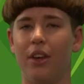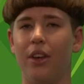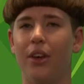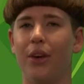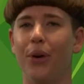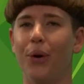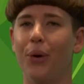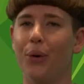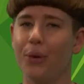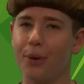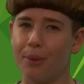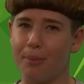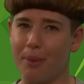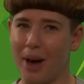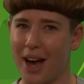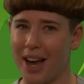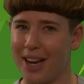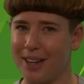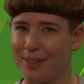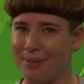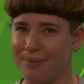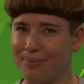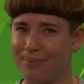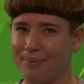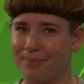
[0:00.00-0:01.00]
Who am I?
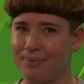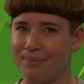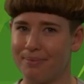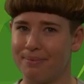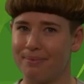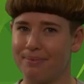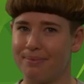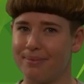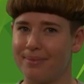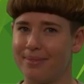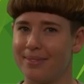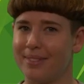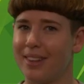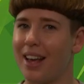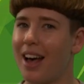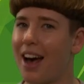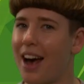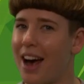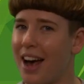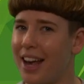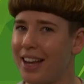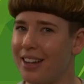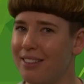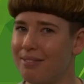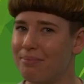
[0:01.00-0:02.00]

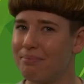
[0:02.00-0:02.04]
I